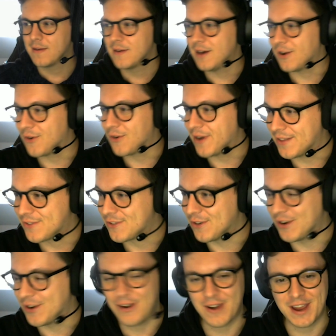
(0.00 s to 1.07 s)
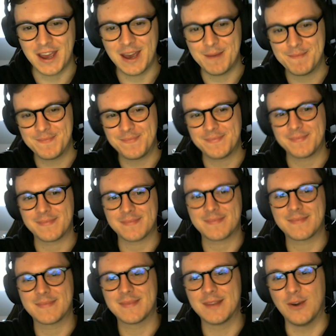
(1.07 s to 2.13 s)
Alright, so here I am
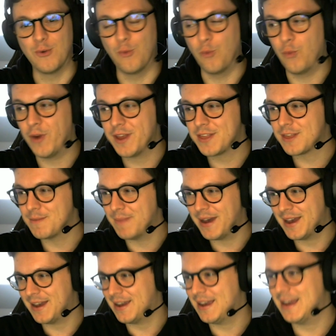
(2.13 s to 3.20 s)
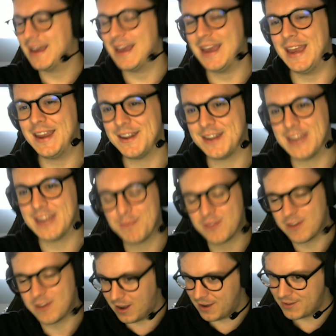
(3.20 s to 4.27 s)
with my in-depth
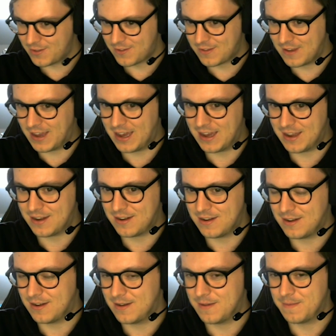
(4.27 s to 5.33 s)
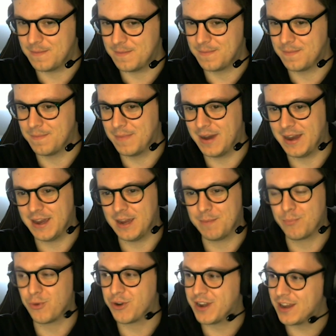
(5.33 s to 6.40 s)
thoughts and my
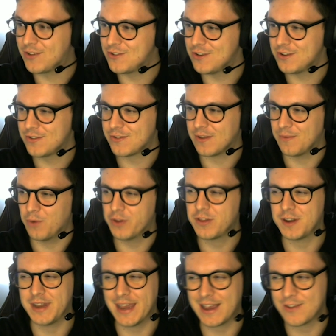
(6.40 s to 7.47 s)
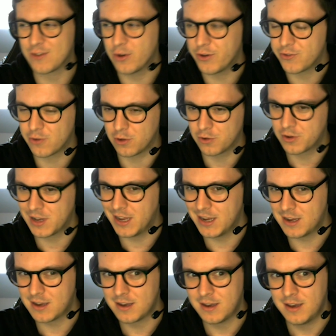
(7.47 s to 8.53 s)
predictions on what the deck is going to look
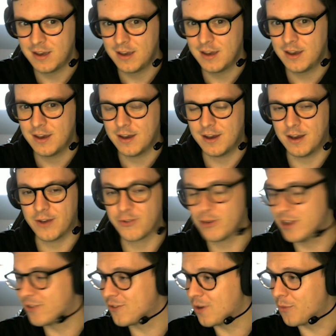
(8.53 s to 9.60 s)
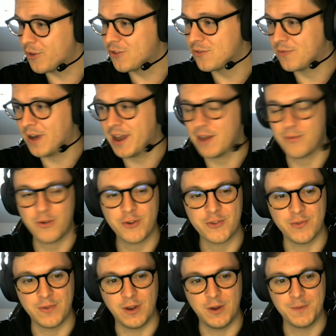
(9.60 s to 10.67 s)
like. So let's start with Shyvana first
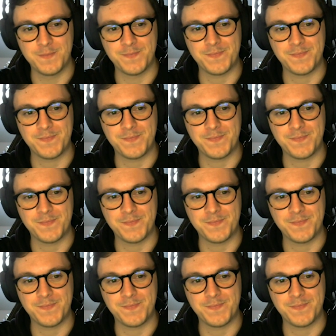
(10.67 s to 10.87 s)
of all.